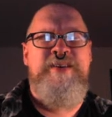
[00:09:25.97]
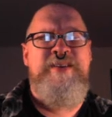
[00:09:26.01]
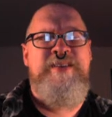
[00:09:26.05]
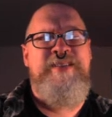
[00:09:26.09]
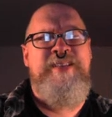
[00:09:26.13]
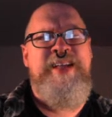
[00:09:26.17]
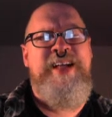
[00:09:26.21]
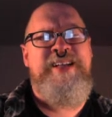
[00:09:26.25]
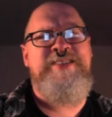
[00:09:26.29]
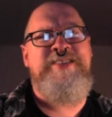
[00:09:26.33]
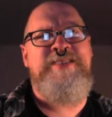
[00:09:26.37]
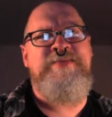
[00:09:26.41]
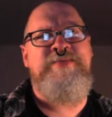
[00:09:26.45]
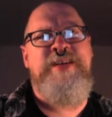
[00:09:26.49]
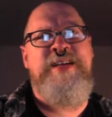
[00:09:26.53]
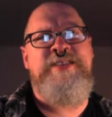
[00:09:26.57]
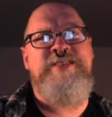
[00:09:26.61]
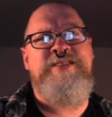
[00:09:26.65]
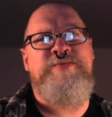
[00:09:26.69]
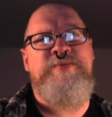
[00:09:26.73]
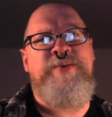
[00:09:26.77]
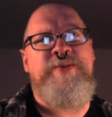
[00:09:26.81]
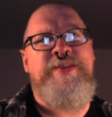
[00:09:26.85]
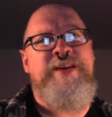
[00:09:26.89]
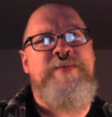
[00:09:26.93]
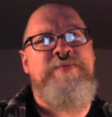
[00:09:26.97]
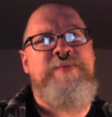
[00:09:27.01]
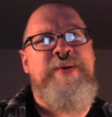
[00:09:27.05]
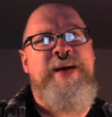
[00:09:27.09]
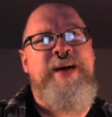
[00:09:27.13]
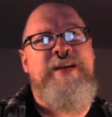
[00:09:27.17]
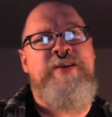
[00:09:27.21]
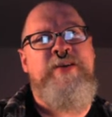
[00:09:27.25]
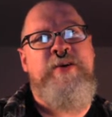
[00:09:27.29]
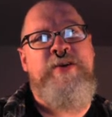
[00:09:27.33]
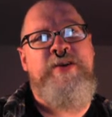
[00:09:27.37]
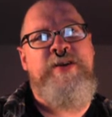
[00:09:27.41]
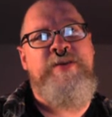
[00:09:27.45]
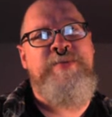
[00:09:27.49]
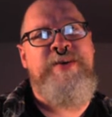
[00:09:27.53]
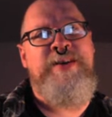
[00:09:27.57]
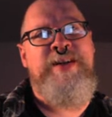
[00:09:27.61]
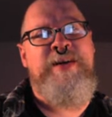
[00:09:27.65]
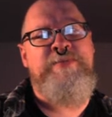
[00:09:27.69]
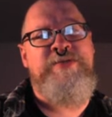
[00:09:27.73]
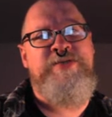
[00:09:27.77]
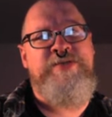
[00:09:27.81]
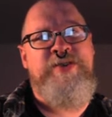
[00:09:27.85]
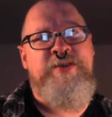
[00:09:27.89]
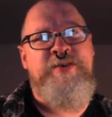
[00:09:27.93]
That's a, that's really a bad argument.
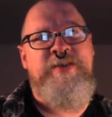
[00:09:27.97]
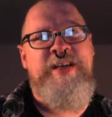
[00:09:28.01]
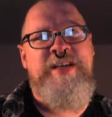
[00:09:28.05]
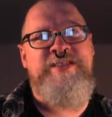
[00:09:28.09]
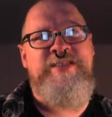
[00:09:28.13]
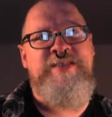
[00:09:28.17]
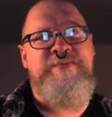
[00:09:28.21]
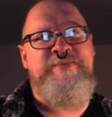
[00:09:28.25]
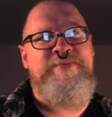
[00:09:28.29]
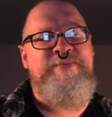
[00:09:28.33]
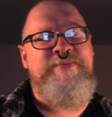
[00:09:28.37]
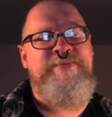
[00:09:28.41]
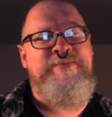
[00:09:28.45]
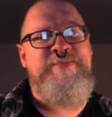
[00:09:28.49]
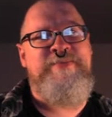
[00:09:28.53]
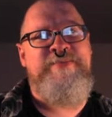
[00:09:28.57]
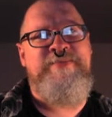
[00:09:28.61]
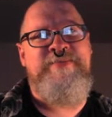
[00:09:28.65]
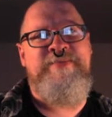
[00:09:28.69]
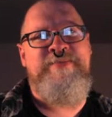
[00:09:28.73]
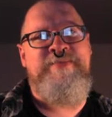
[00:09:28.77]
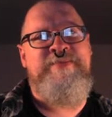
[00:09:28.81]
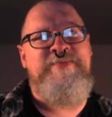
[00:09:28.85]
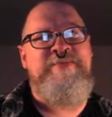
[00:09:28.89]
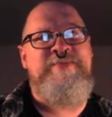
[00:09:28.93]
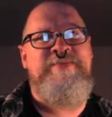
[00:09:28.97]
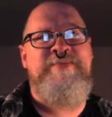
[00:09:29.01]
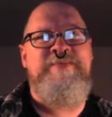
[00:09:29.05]
I'm sorry. That's a mm.